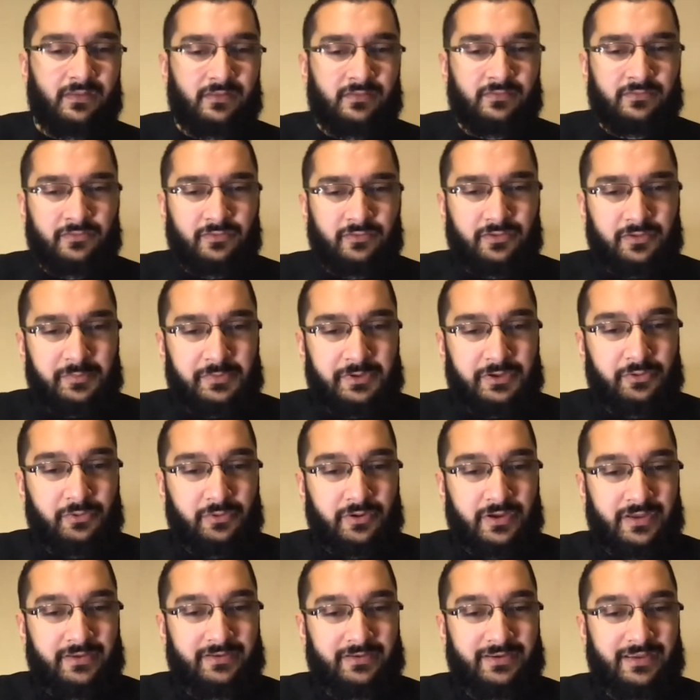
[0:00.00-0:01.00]
So let me go
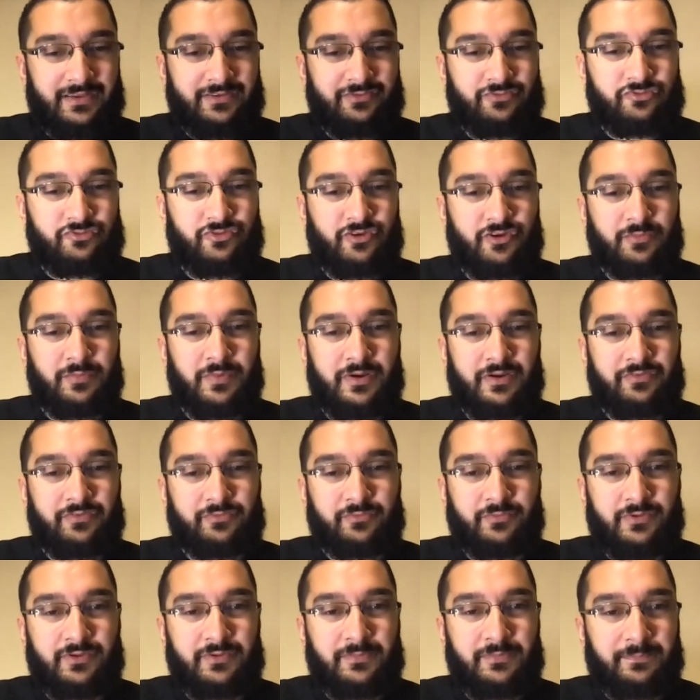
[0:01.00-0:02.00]
ahead and share my
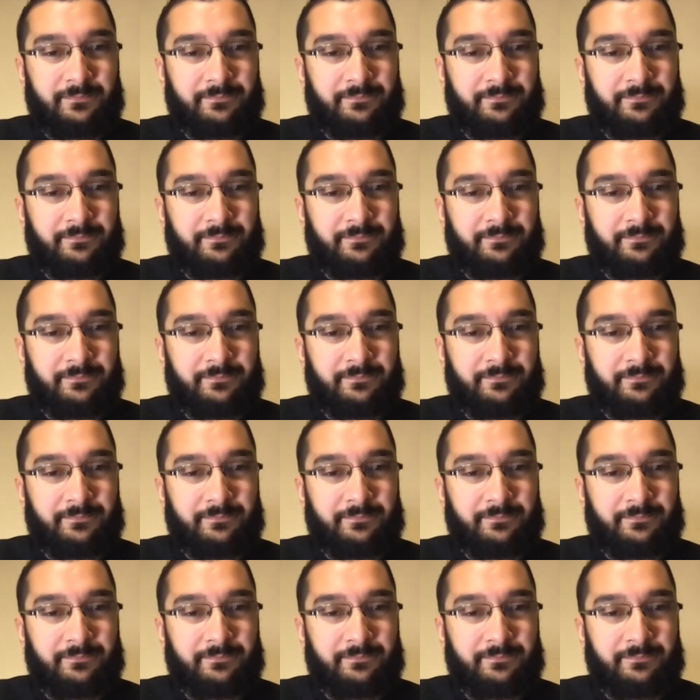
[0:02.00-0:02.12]
screen.